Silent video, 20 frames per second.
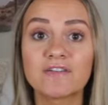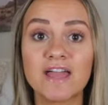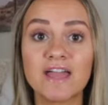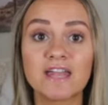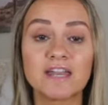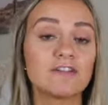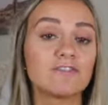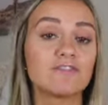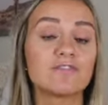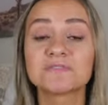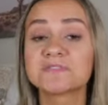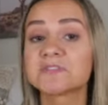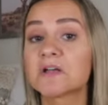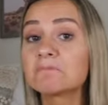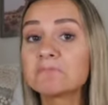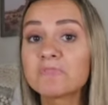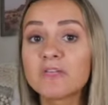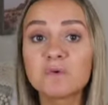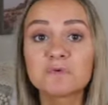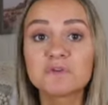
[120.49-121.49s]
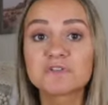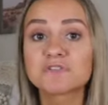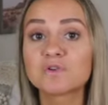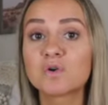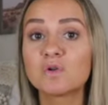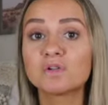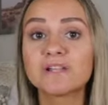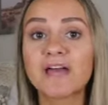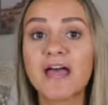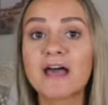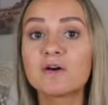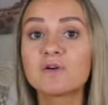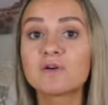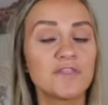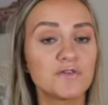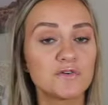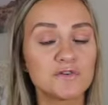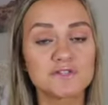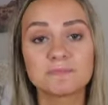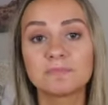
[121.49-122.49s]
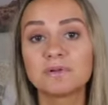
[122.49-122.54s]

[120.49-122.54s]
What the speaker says: and if something was sold out, there was